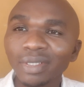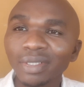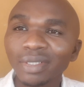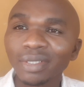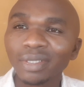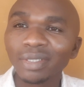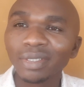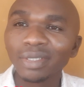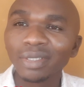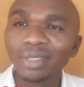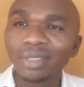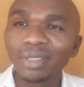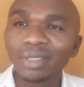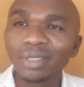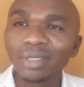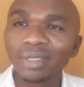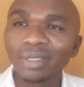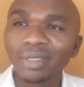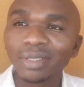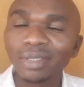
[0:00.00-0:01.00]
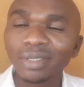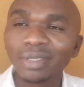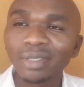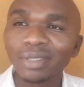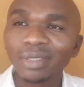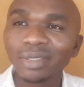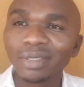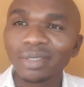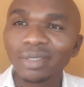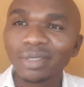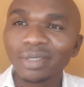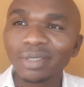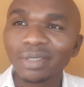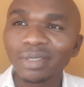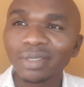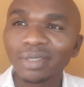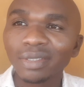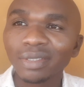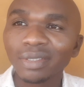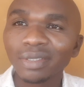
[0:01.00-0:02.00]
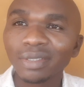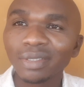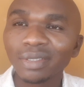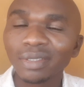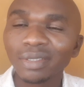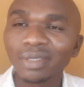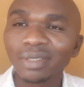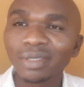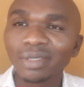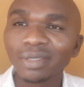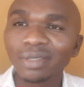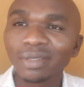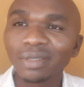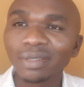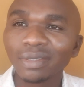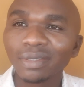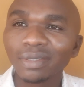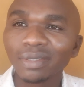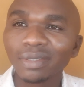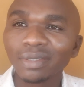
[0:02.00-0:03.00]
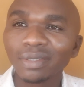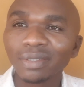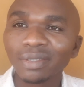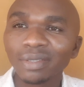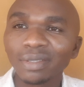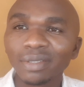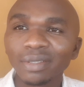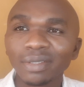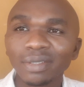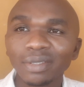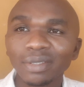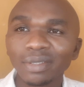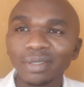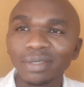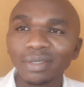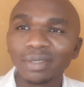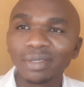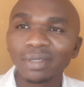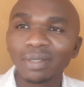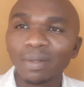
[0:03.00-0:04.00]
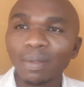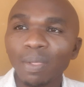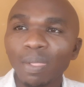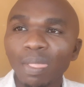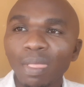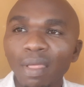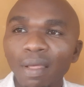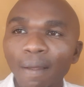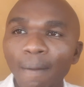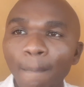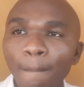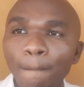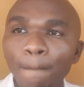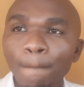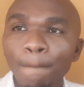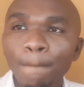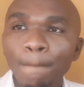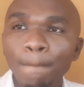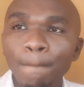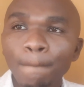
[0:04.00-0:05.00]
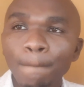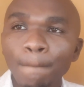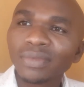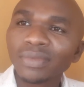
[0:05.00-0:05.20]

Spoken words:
No one is speaking in this clip.